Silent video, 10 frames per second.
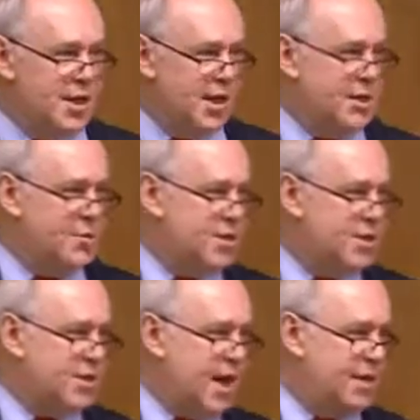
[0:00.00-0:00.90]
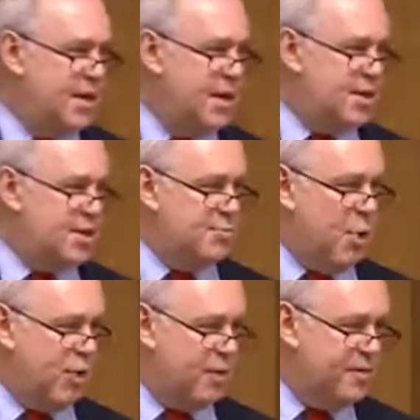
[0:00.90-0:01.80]
and I do understand the
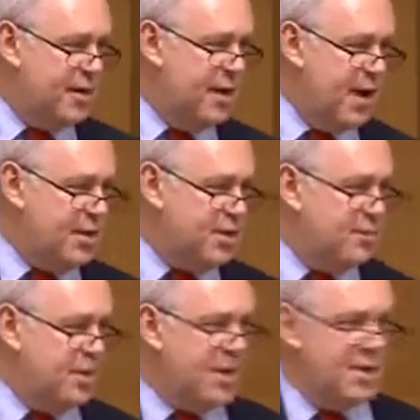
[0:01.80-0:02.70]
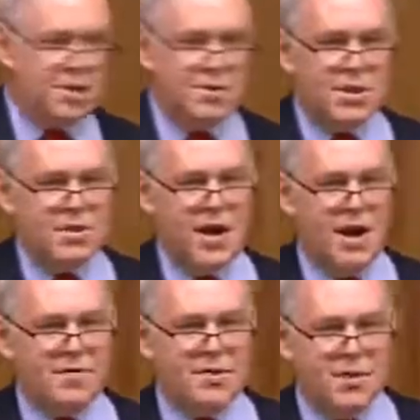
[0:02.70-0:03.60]
topography and some of the issues that they have to